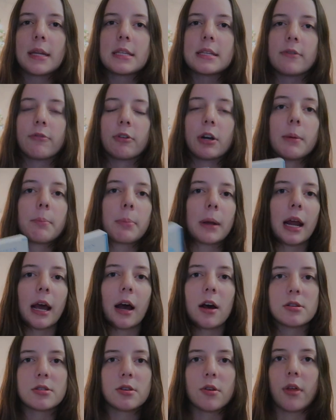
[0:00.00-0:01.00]
different, but I
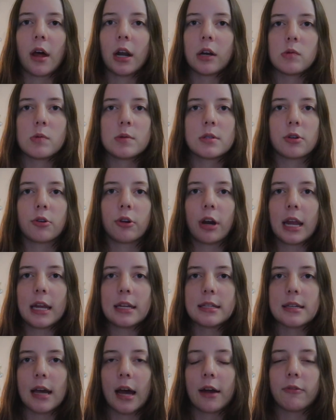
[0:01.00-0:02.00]
also thought it was
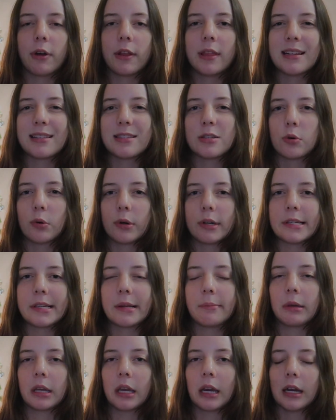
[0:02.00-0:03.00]
great. I read this towards
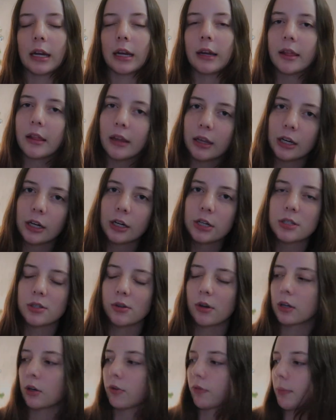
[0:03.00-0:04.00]
the beginning of the year, so
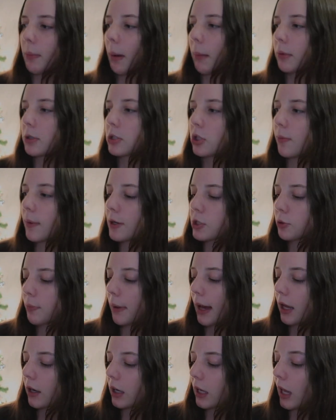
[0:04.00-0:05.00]
I don't remember too much
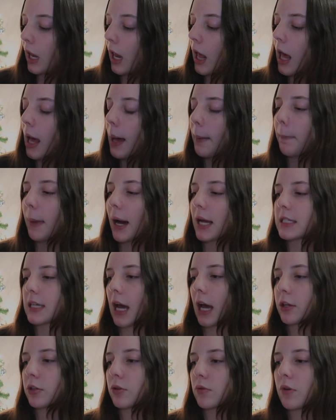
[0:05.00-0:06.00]
about it, but
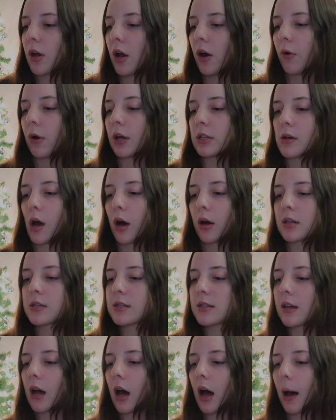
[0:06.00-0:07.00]
I do know it
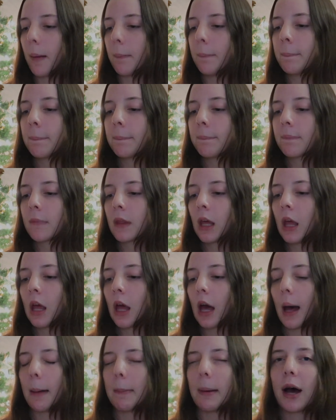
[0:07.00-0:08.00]
talks
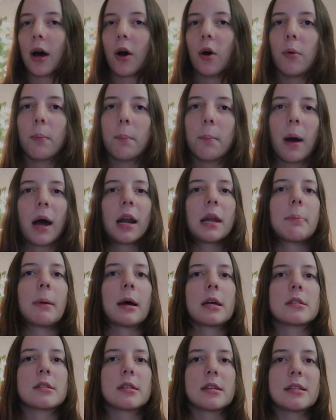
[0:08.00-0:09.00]
about body
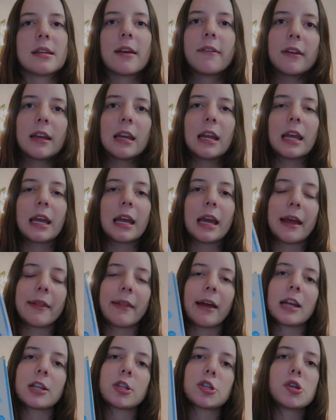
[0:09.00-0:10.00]
positivity and
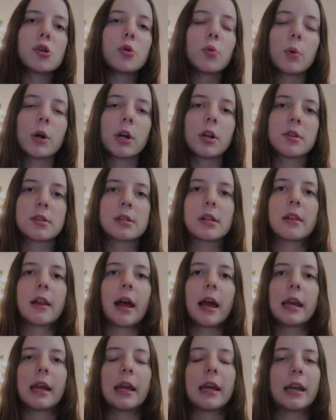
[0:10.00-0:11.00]
like two worlds
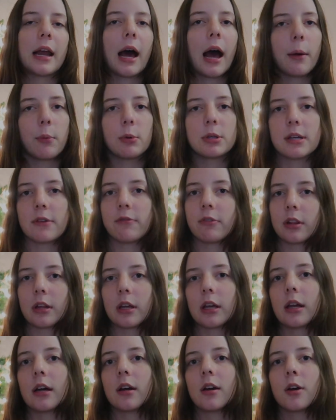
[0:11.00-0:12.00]
colliding. I would
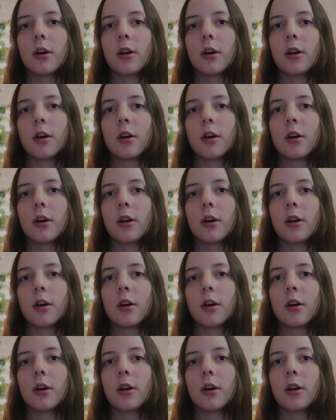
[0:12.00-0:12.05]
definitely